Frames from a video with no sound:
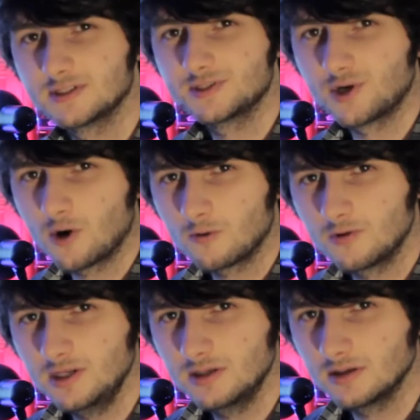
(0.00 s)

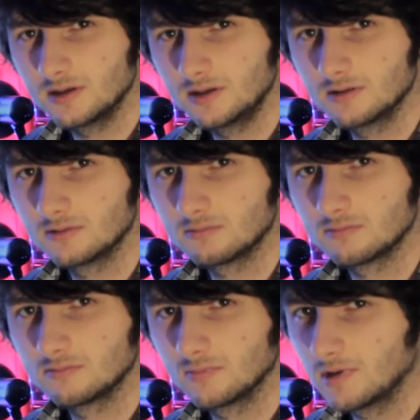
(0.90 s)
story in
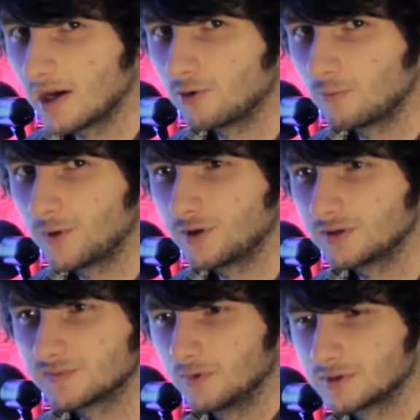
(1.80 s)
LEGO
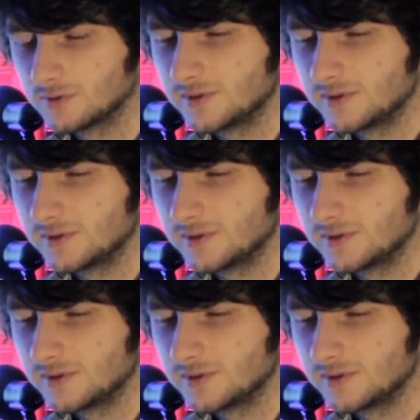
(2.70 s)
Worlds, so